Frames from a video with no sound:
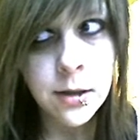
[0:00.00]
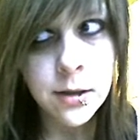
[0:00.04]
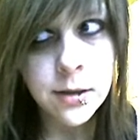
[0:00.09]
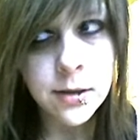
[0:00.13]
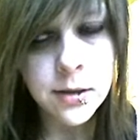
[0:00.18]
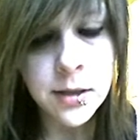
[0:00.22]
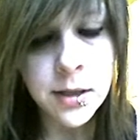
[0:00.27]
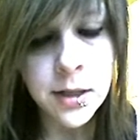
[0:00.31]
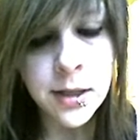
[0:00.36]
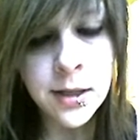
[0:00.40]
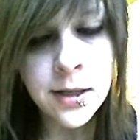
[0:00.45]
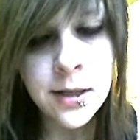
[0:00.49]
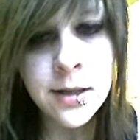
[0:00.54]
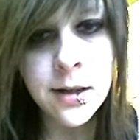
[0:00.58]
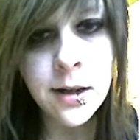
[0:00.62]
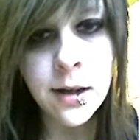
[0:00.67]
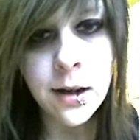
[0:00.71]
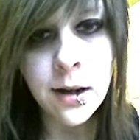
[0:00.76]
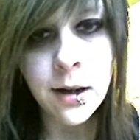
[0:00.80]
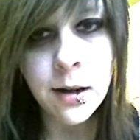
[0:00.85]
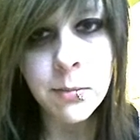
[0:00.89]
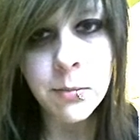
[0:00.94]

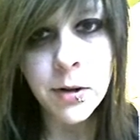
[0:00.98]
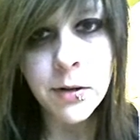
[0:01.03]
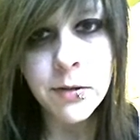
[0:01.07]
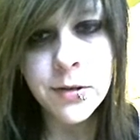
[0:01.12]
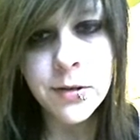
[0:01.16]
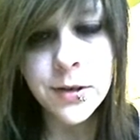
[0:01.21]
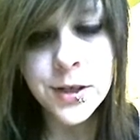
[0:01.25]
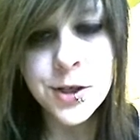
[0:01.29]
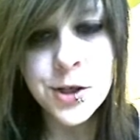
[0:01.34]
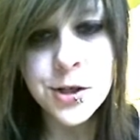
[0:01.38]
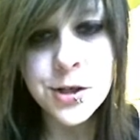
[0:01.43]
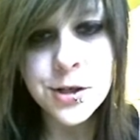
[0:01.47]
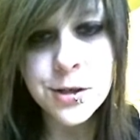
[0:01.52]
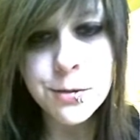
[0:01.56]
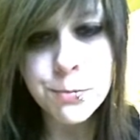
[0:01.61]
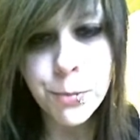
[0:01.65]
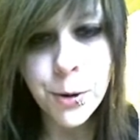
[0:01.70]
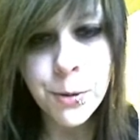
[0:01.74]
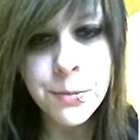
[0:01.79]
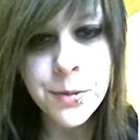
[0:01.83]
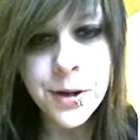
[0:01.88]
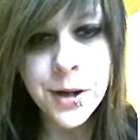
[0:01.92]
Damn, I feel like she just
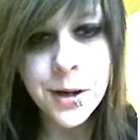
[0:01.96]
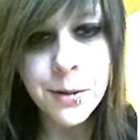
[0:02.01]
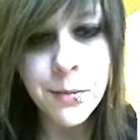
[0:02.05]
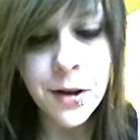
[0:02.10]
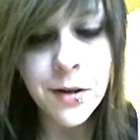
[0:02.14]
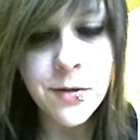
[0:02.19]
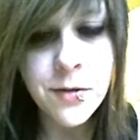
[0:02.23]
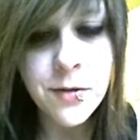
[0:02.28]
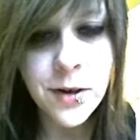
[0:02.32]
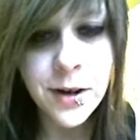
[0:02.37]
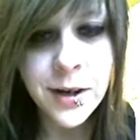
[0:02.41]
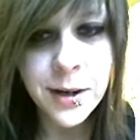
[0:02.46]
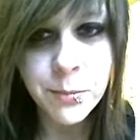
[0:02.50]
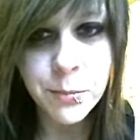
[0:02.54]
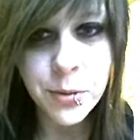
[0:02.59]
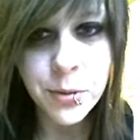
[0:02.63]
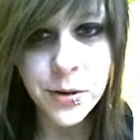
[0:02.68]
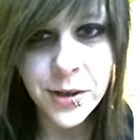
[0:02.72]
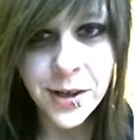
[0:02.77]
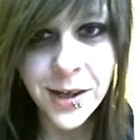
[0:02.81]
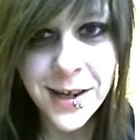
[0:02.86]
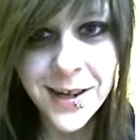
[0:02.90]
put me in my fucking
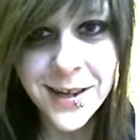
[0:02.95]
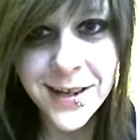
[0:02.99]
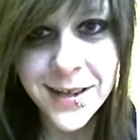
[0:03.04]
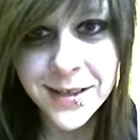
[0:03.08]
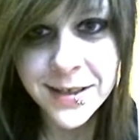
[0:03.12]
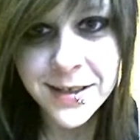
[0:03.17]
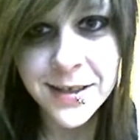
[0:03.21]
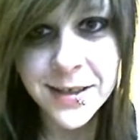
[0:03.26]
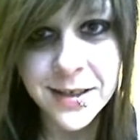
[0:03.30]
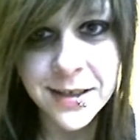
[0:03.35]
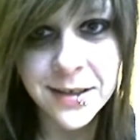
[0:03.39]
place.